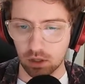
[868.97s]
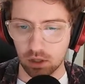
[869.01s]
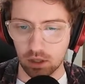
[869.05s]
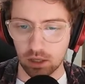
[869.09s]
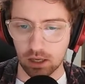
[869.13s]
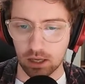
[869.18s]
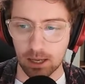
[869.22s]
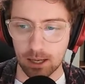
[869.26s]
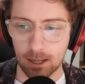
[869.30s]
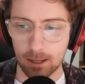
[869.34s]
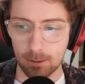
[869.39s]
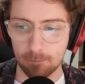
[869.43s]

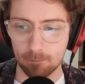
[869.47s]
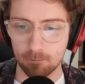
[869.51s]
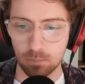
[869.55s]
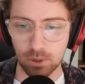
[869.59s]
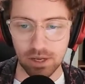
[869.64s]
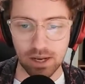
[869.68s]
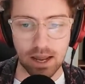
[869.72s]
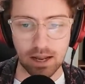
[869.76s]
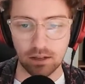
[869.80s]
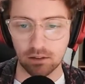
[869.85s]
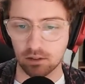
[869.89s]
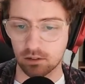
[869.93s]

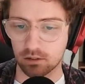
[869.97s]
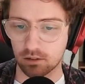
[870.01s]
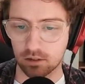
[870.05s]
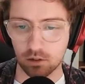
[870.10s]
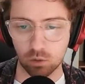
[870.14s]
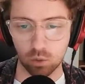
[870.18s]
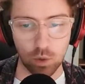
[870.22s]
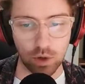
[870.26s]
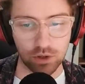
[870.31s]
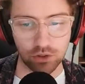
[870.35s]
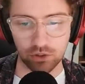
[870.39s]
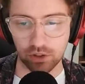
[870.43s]
But
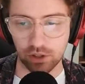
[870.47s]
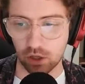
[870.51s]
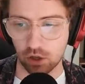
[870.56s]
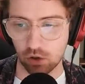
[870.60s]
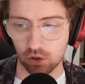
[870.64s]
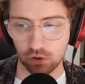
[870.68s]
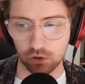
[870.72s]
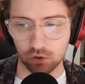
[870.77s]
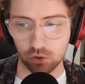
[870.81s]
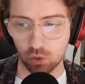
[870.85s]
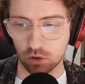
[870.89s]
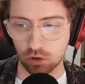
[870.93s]
Anderson, once again on
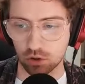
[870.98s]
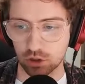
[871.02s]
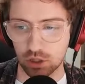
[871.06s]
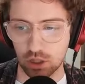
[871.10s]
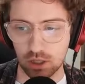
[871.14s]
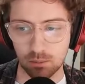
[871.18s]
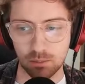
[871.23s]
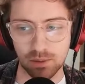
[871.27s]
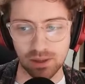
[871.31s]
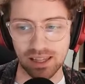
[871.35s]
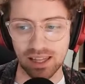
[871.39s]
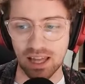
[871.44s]
the score
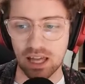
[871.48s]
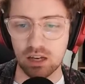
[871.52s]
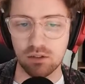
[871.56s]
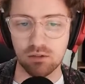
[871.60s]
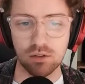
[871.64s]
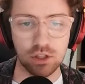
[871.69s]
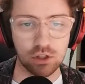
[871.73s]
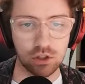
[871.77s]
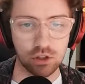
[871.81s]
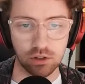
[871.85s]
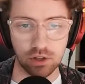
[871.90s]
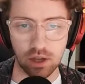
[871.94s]
sheet,
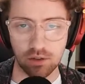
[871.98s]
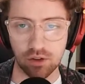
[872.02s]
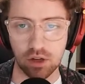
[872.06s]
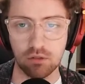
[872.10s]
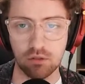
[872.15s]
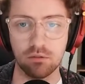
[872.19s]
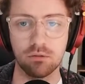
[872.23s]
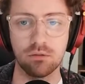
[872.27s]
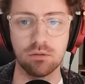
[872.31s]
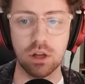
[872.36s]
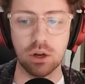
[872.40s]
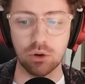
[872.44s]
Milanovic is having
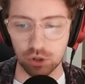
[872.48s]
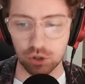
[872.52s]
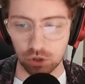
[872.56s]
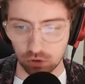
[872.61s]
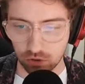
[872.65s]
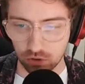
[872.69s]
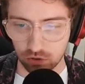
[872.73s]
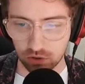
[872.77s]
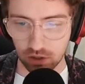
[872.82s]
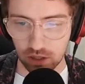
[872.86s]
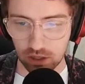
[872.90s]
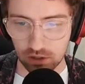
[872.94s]
a very
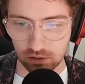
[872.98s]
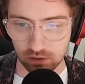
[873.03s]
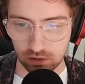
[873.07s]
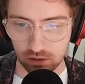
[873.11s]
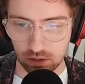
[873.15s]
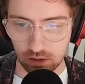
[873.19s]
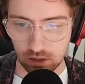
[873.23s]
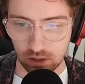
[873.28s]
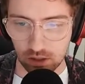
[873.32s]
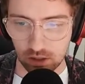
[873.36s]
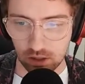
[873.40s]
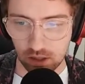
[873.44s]
good season
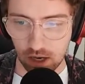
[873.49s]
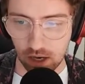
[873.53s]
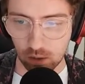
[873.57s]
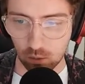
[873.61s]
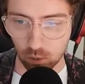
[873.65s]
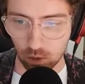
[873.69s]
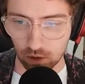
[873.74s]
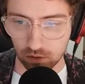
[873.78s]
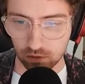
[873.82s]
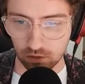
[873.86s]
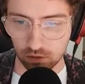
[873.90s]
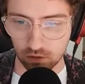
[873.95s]
at
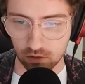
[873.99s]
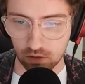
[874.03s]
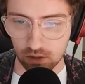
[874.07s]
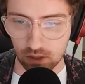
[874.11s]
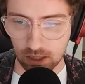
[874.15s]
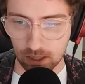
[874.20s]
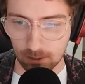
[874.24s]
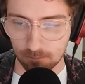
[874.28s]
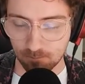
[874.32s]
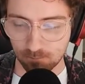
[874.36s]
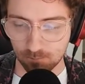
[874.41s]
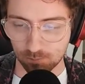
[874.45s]
Western
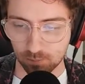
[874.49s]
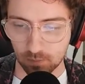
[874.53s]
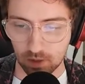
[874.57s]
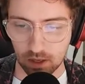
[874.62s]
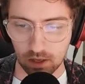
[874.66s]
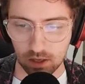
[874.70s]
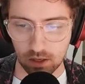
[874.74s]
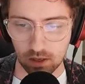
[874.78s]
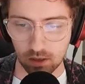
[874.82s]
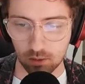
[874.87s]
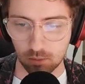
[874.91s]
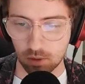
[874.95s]
Sydney.
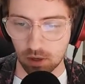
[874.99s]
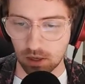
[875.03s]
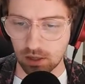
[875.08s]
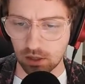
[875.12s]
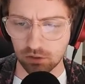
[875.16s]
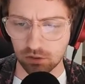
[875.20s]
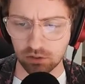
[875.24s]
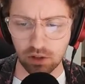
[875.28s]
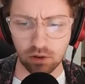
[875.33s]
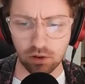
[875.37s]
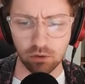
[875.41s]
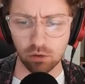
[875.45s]
And
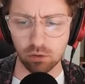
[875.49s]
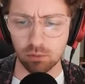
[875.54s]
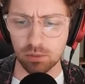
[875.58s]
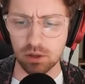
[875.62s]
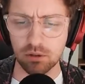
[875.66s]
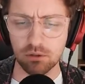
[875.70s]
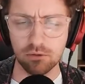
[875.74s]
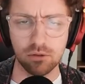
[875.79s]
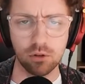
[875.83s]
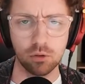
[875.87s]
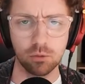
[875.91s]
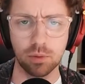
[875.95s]
that central
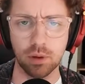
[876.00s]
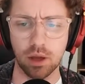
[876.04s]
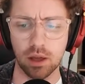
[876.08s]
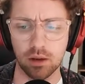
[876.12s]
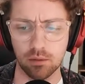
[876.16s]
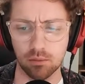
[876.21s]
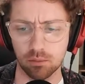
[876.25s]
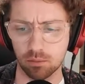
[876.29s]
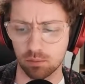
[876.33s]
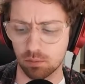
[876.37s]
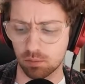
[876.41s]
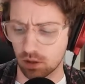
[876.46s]
midfield
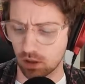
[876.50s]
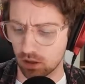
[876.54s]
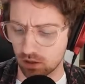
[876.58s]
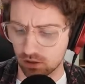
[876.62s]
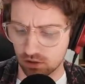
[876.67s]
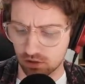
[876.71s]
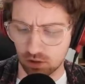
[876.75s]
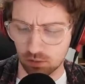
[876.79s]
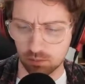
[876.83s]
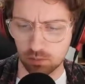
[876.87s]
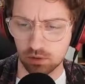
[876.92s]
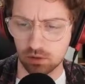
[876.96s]

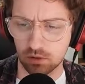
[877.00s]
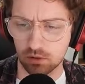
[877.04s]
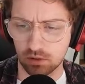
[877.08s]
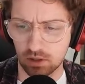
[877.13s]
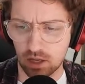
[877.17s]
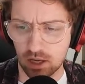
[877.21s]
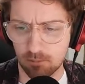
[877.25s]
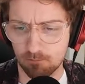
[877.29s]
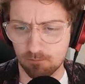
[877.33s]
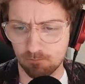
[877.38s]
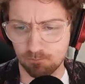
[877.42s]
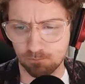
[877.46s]
partnership is
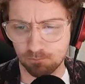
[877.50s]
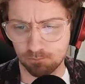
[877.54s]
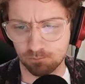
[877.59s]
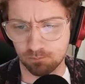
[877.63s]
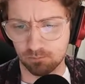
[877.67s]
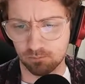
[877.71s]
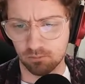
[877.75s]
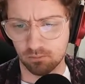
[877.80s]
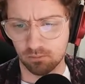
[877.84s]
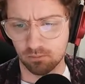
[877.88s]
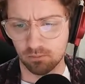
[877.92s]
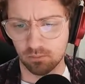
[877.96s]

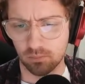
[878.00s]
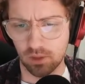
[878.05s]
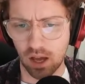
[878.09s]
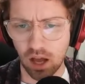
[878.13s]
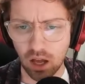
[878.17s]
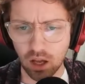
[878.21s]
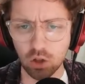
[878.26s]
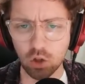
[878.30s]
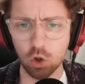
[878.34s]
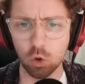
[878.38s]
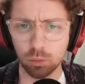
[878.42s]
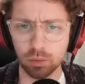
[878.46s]

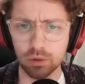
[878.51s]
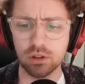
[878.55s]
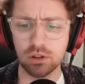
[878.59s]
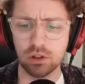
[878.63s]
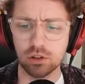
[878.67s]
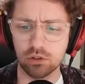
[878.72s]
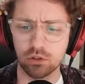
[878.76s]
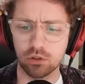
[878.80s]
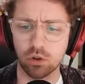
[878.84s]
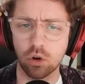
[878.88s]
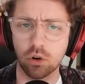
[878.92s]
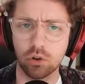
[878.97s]
arguably
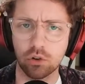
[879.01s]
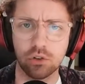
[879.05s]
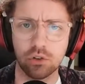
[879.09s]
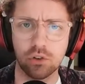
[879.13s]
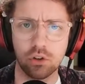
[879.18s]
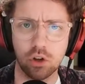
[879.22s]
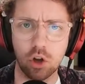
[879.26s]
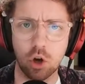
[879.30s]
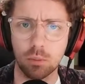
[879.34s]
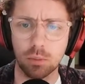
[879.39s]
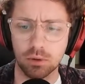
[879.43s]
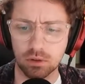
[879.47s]
the strongest in
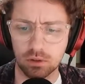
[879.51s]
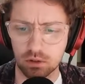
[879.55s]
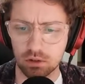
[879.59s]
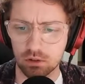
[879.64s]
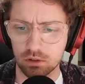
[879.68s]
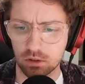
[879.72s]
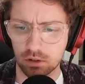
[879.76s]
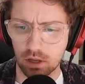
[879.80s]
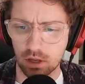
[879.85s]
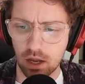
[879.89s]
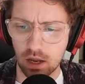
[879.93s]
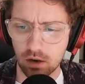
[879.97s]
the
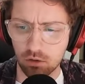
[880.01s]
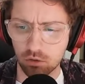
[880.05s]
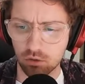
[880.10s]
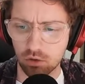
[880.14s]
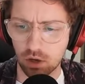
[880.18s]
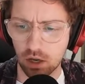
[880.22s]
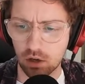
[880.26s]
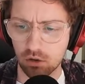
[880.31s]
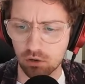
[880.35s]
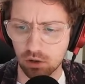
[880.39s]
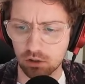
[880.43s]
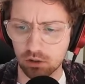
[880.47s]
competition.
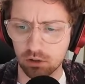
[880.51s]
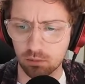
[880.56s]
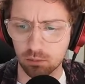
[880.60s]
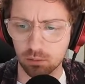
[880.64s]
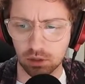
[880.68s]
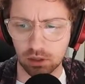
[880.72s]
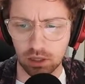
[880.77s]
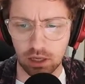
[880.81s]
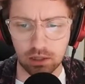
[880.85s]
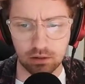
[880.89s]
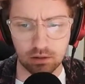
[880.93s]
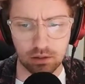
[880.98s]
Hendricks and
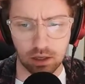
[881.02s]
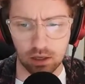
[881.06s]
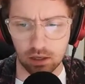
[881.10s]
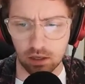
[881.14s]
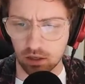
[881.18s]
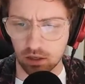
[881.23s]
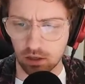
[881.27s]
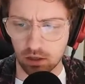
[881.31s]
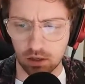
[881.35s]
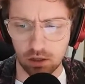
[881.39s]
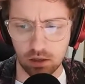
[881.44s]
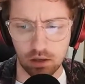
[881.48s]
Brillante,
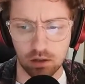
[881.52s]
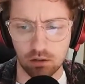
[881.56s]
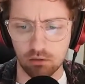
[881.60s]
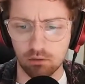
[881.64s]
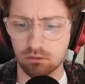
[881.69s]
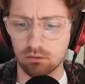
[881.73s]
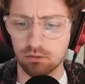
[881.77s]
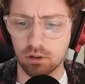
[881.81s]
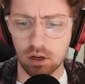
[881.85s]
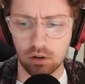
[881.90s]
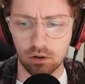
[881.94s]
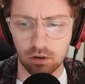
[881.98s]

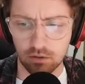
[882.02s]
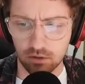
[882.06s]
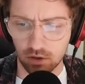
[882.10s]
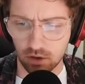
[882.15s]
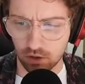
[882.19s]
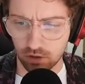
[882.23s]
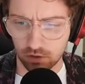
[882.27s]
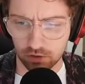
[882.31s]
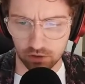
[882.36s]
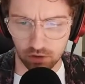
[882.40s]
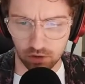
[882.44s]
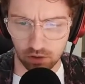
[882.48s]
very,
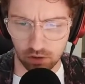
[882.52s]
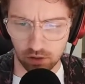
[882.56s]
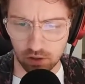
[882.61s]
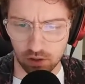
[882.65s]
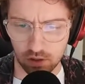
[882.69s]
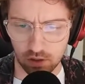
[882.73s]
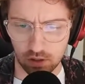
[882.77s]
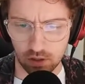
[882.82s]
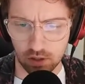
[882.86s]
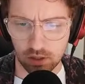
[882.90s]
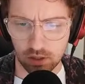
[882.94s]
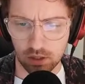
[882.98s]
very solid,
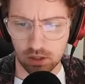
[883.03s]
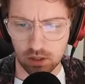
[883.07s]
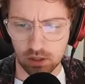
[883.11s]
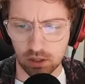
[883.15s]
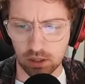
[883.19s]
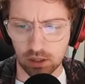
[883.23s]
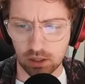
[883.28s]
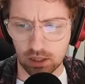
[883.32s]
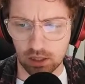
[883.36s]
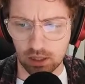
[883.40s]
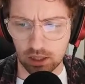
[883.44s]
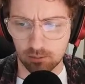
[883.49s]

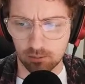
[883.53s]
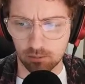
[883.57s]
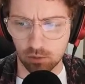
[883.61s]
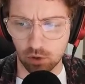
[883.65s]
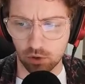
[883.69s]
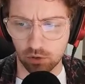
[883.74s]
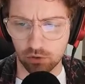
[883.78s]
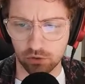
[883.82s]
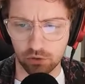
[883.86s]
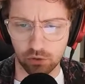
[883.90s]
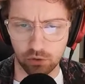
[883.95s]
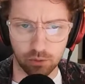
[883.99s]

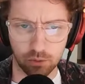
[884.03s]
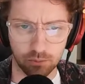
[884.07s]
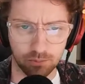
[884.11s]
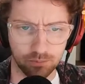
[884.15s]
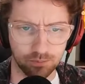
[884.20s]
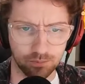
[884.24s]
those two.